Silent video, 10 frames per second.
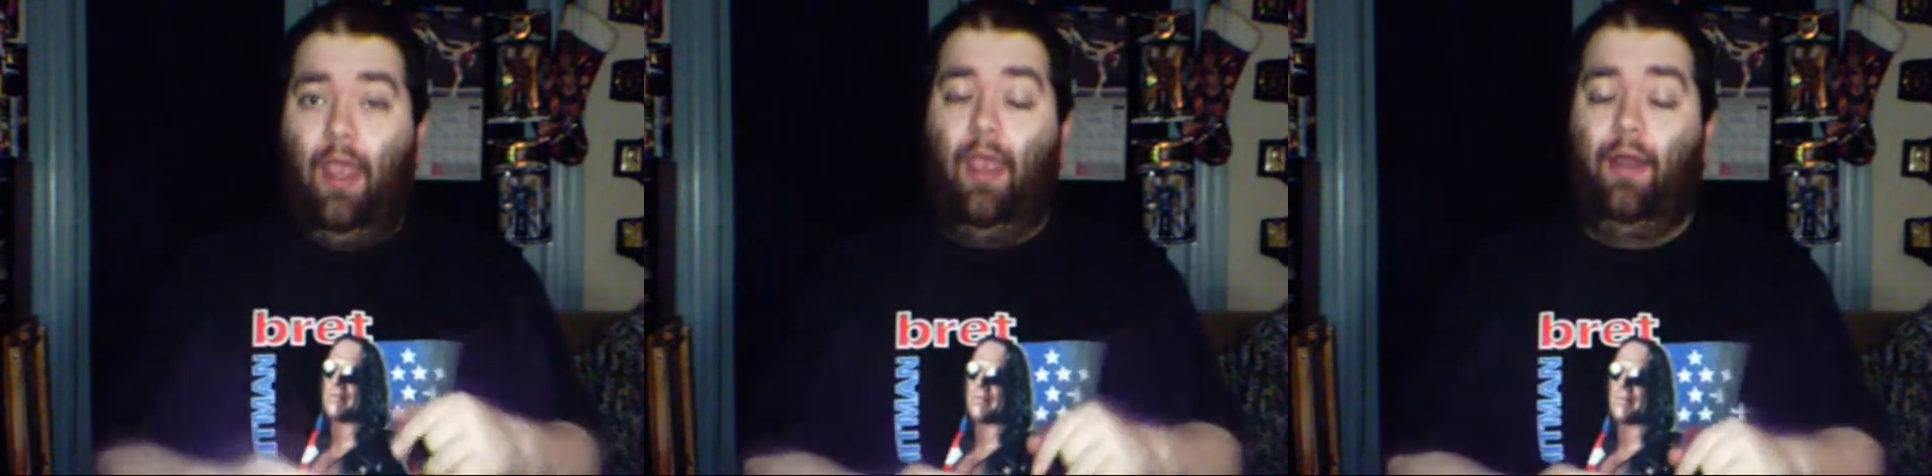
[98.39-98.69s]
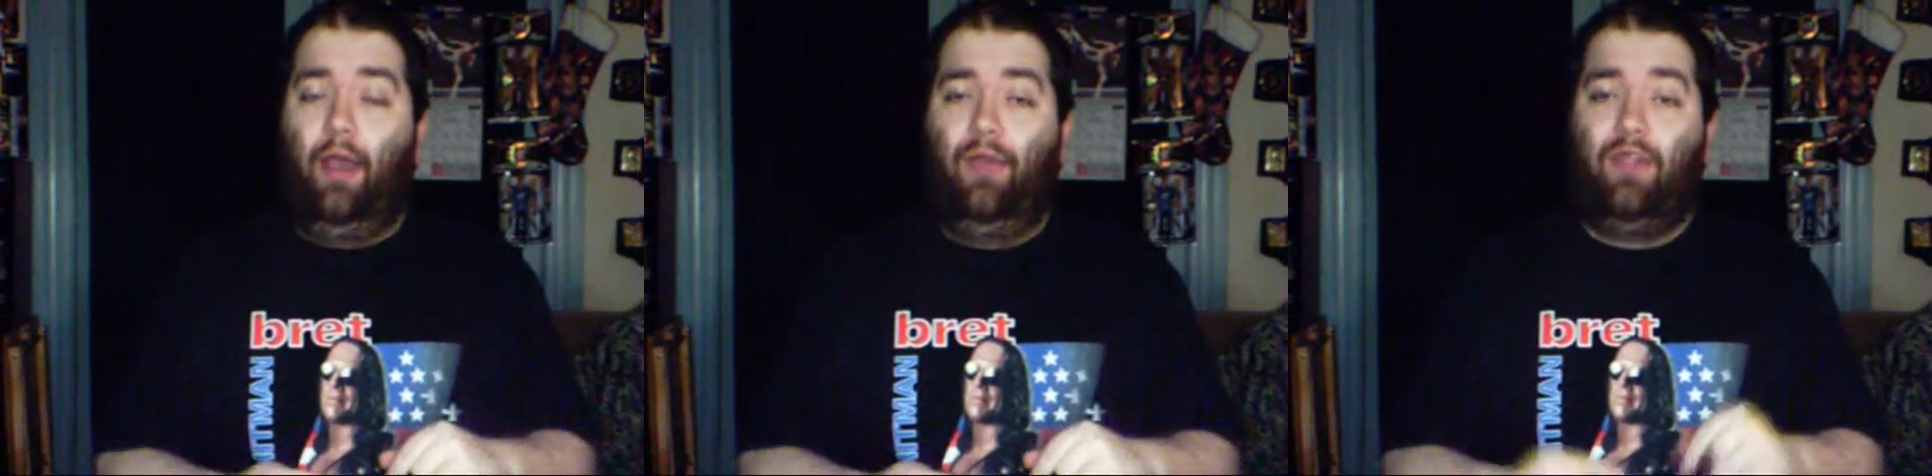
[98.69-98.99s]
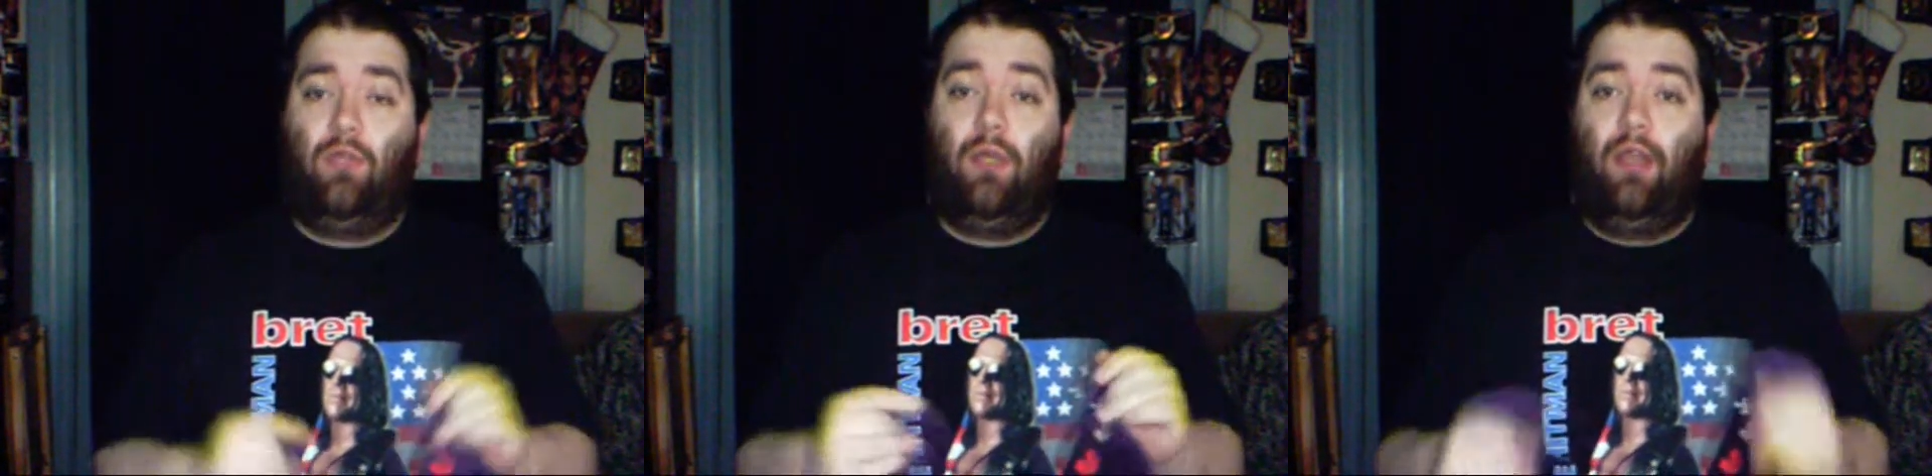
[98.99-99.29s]
And
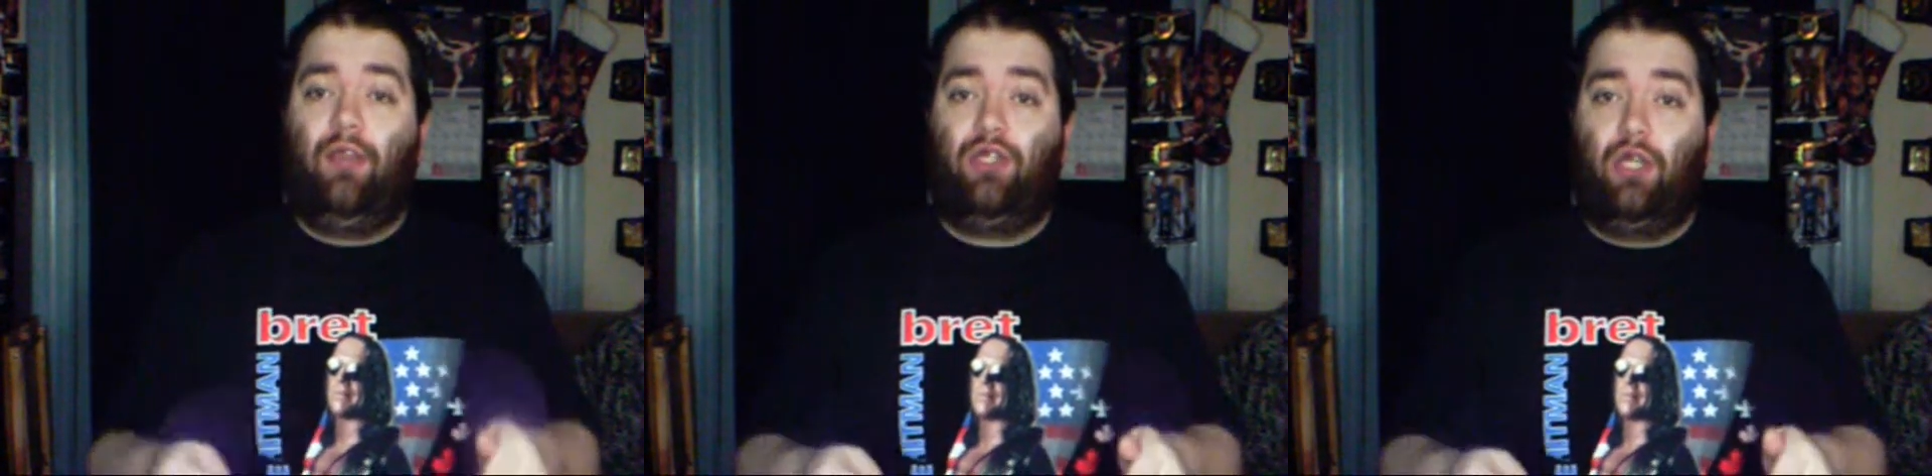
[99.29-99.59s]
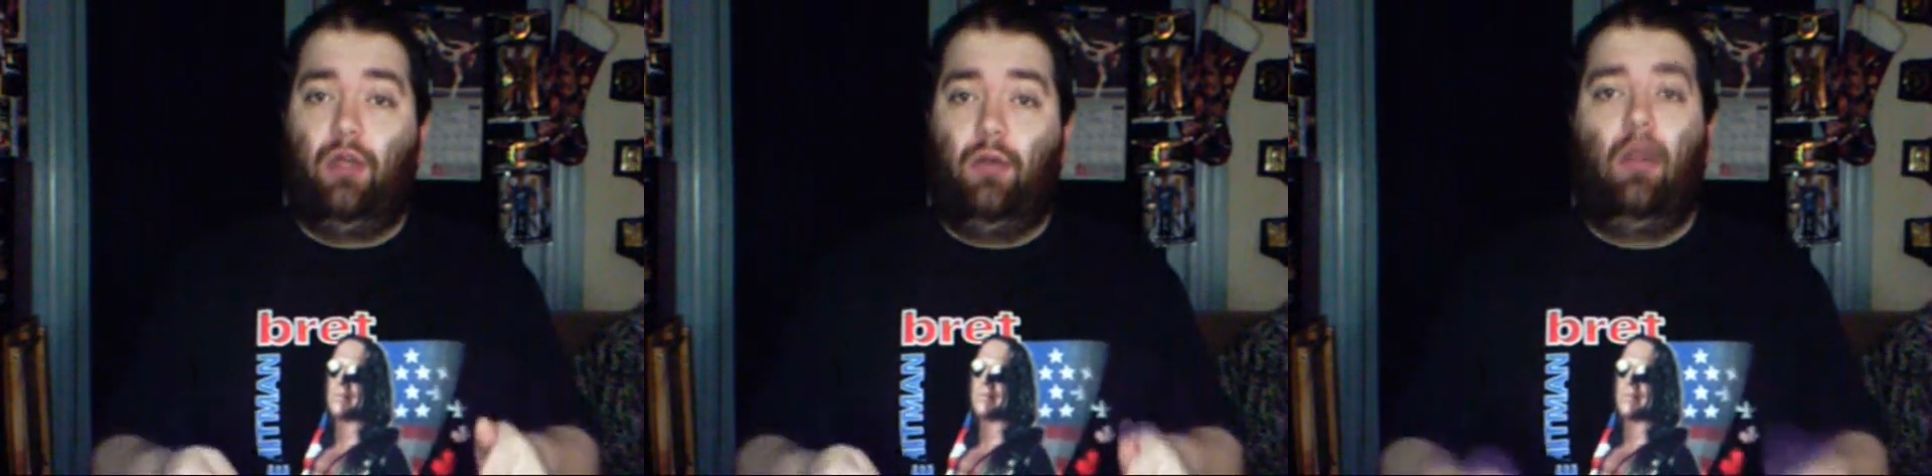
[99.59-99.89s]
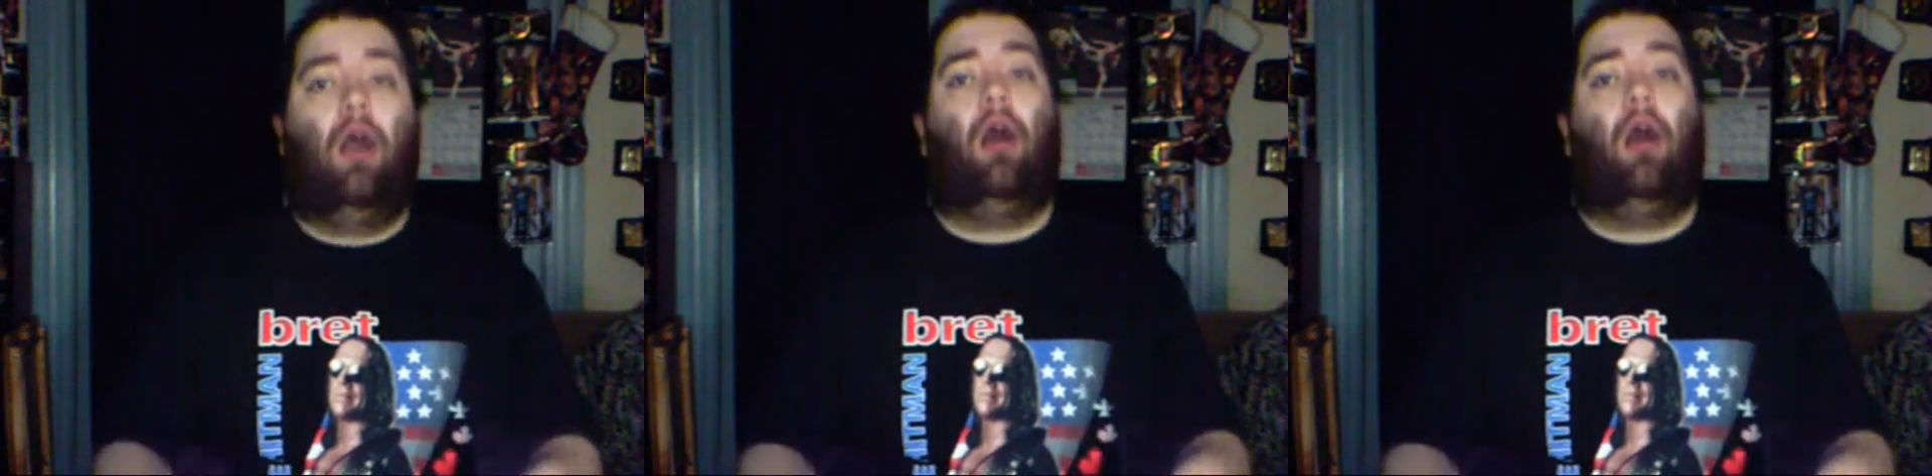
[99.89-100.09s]
this week on the show,